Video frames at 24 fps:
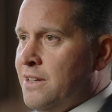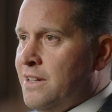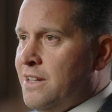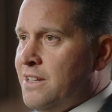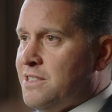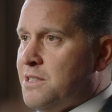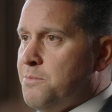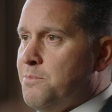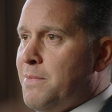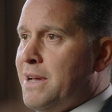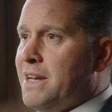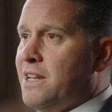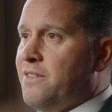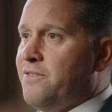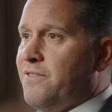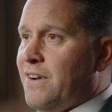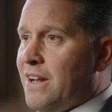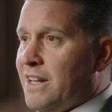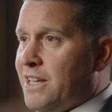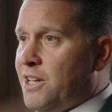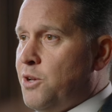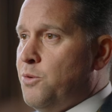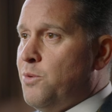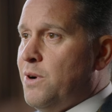it's the many
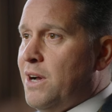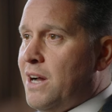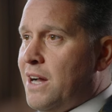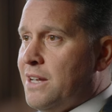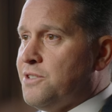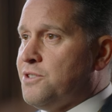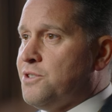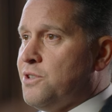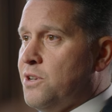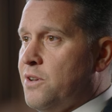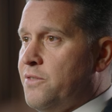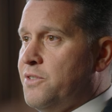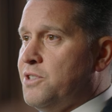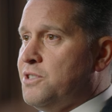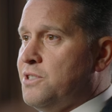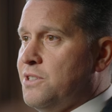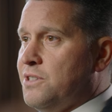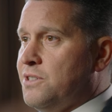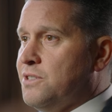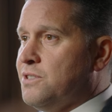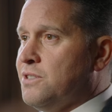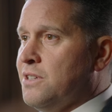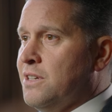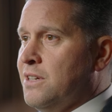value-add
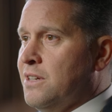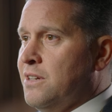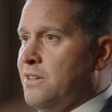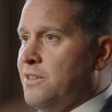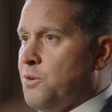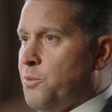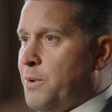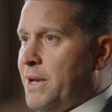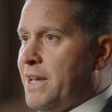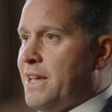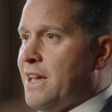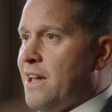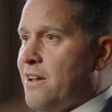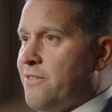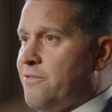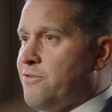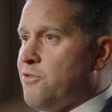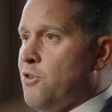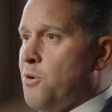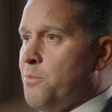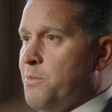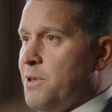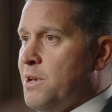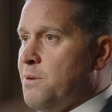services that we get
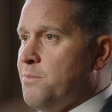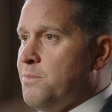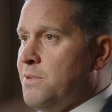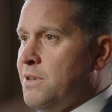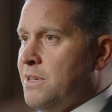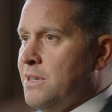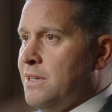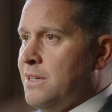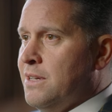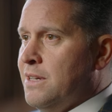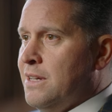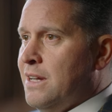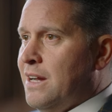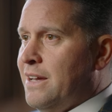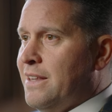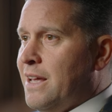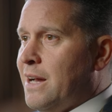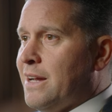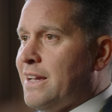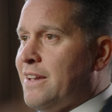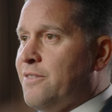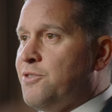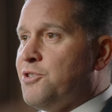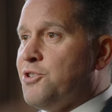from them. And
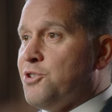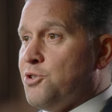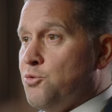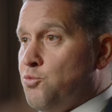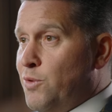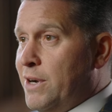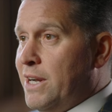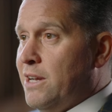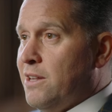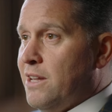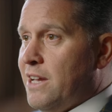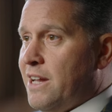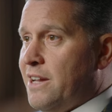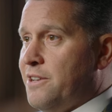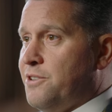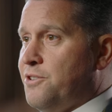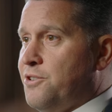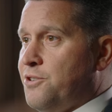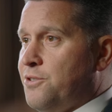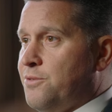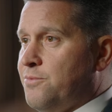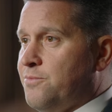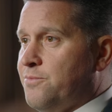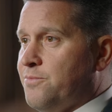that gives us a real
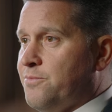edge.